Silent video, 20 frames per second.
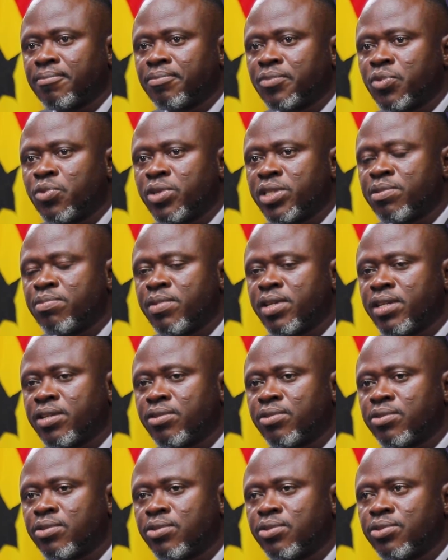which may
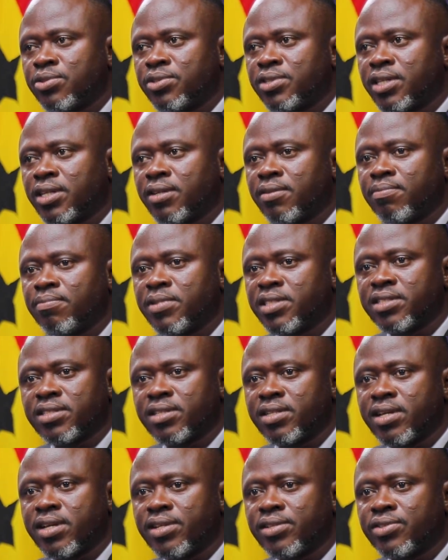include
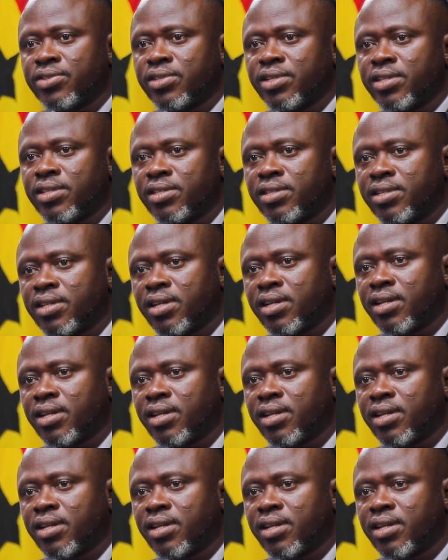mitigation,